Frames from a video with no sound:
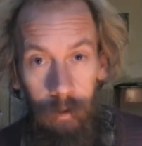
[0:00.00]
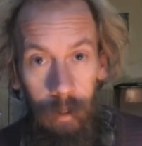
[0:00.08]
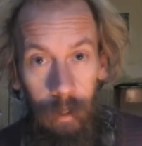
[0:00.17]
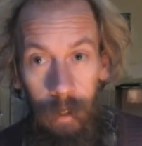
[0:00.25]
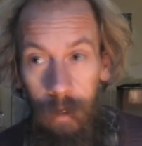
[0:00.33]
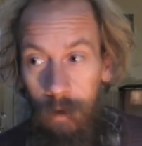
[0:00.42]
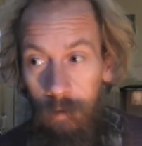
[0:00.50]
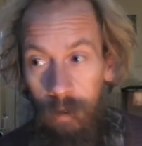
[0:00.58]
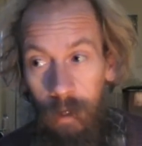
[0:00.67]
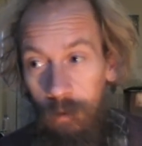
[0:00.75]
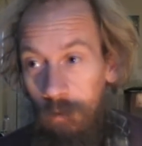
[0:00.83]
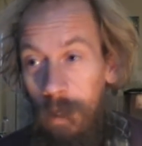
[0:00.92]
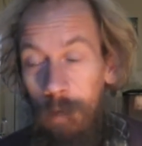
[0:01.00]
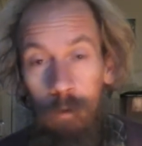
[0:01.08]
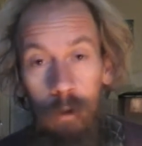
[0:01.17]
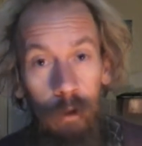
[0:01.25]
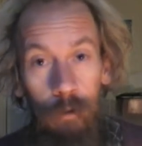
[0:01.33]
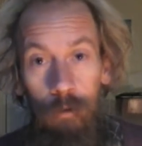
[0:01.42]
It seems
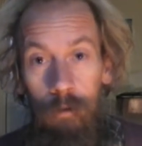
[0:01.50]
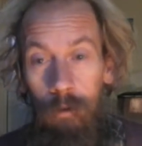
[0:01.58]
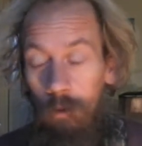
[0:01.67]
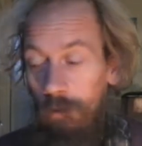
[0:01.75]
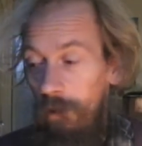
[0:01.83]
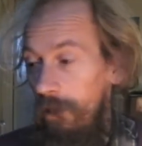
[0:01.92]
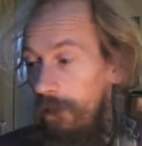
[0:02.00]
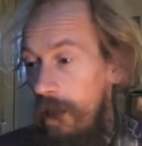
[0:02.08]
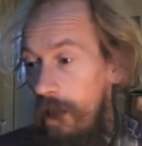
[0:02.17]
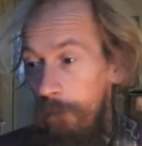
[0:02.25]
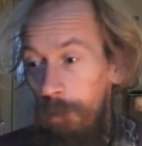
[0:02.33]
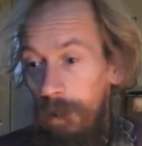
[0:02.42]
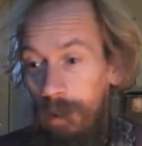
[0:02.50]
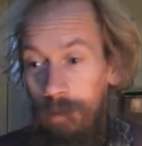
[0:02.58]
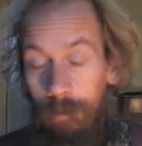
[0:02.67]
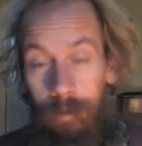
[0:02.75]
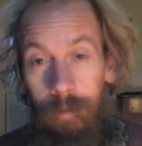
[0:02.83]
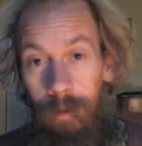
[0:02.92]
ludicrous, and I can't
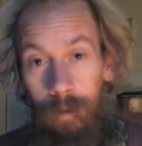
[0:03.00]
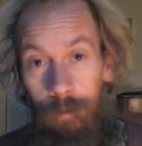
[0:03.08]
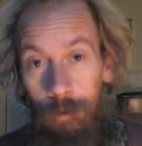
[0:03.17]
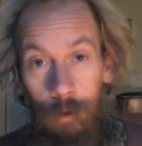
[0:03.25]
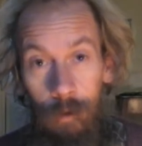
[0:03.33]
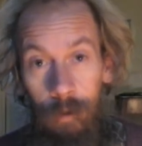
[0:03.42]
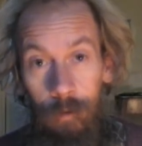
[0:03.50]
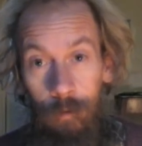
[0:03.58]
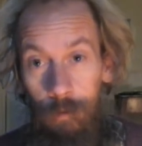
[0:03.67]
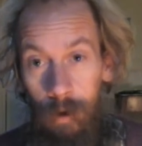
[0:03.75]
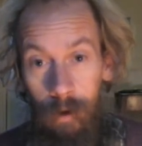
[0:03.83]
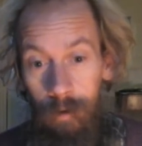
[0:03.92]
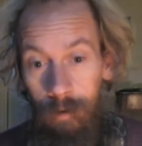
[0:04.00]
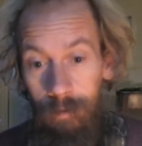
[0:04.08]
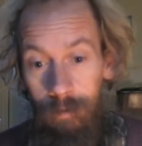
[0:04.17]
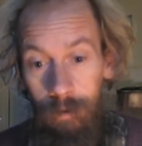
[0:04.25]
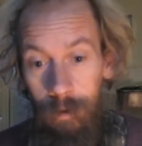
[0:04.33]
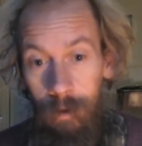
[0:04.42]
believe it's even got this far.
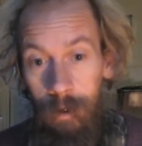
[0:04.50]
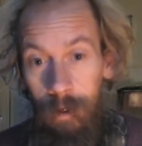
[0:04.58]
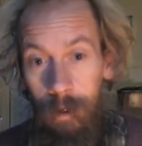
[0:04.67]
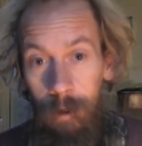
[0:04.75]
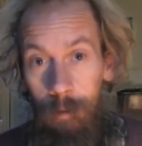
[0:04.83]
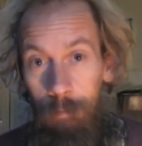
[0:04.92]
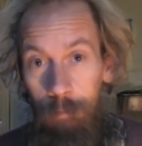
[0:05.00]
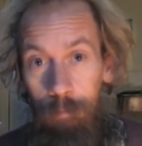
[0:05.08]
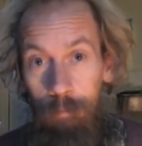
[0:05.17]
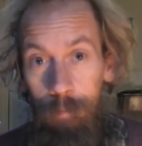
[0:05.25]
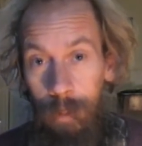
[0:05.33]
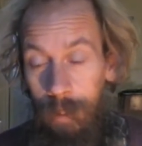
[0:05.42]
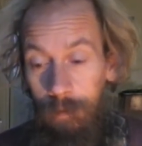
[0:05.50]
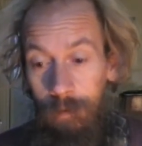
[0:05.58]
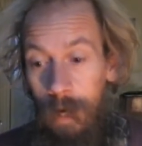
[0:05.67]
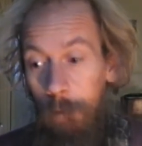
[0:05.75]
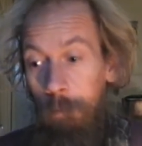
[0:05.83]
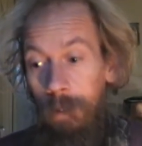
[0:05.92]
But it's
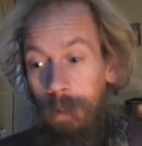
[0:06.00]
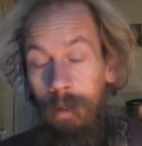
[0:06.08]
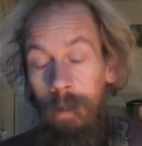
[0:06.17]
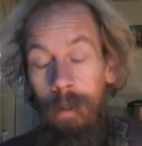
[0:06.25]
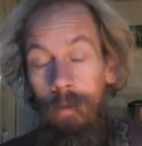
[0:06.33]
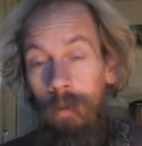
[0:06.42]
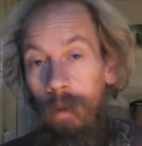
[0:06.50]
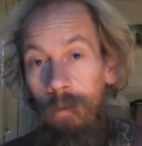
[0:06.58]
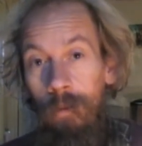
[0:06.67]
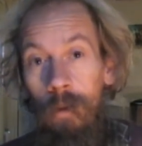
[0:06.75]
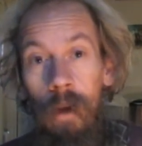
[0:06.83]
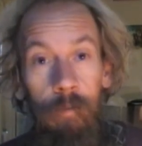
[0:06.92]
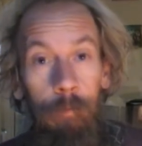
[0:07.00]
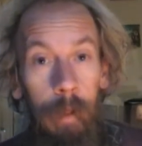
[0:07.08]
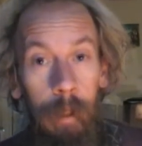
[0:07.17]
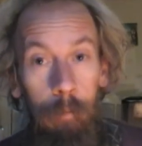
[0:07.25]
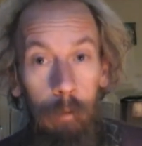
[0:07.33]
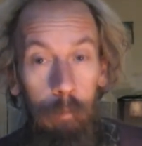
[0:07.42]
happening, and there's enough
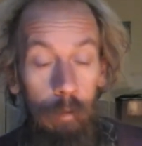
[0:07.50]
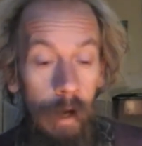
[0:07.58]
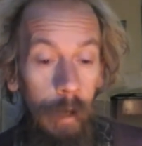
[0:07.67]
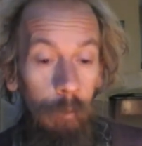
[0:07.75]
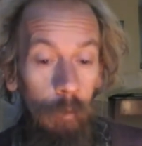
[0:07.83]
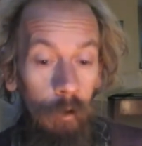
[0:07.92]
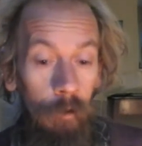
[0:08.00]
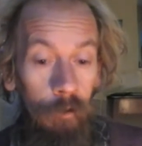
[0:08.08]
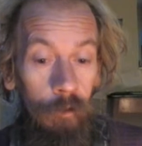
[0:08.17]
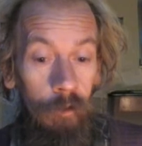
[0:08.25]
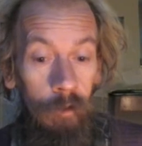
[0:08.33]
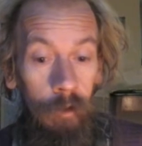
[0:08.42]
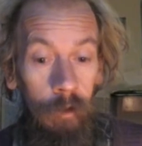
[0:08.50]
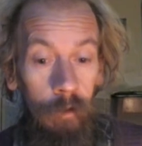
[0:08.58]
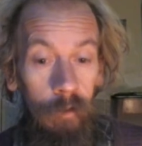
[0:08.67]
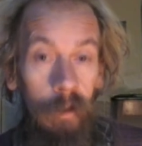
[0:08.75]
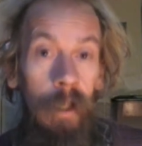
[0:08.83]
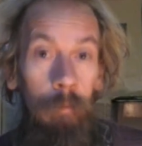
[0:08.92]
people brainwashed
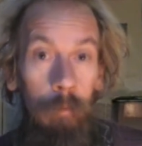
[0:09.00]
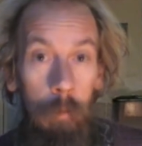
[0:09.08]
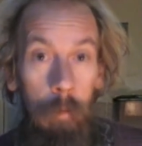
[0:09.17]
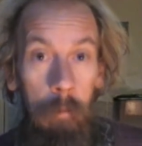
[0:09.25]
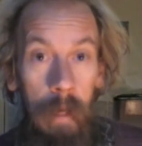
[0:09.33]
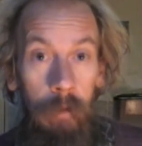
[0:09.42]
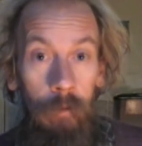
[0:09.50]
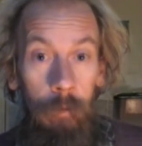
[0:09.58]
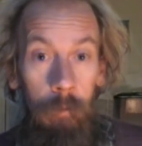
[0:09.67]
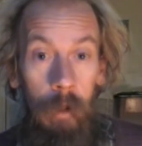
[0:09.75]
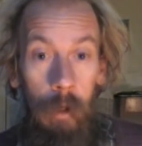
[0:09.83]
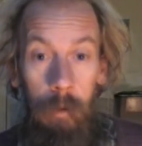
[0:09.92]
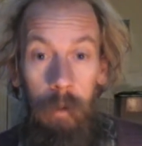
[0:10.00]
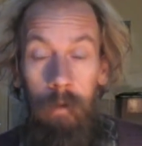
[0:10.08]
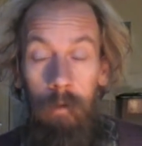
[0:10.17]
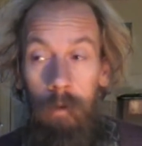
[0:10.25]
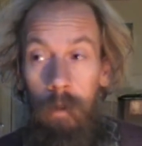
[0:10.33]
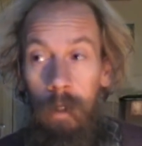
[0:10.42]
to keep the momentum
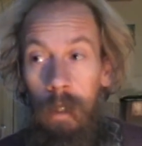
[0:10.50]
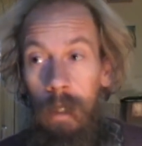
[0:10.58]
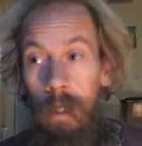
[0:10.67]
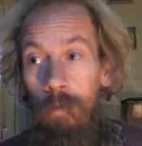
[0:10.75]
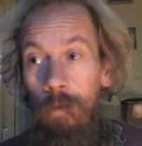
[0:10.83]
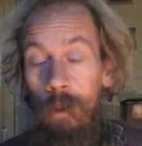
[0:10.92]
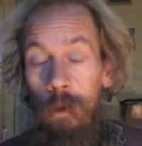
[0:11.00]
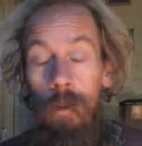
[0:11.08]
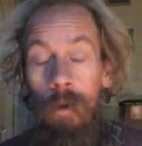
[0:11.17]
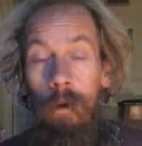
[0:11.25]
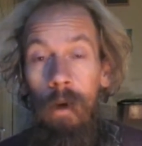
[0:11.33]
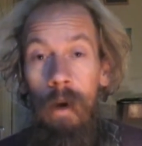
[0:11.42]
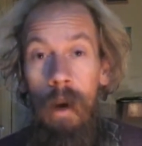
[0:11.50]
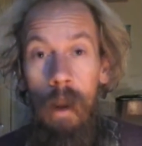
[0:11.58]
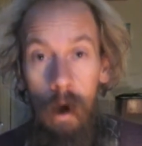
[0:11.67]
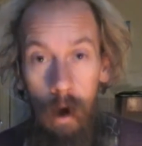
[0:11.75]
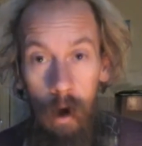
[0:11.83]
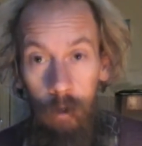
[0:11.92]
going, even though there are
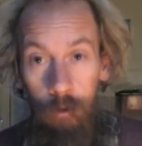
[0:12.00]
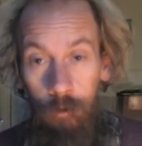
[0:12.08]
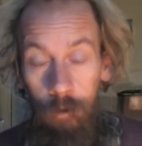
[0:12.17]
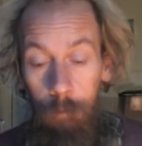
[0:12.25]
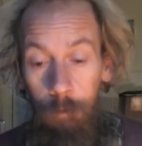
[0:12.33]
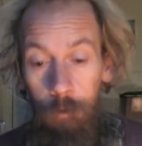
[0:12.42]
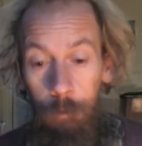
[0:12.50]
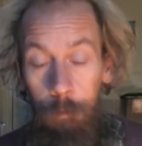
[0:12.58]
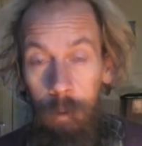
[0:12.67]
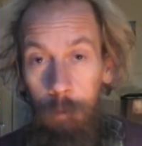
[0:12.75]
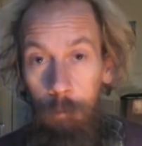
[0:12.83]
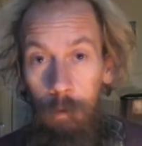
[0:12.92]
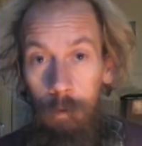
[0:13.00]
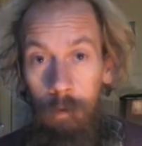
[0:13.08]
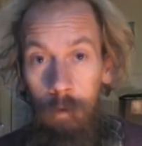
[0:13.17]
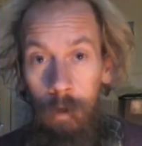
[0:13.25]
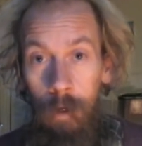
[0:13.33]
large numbers of people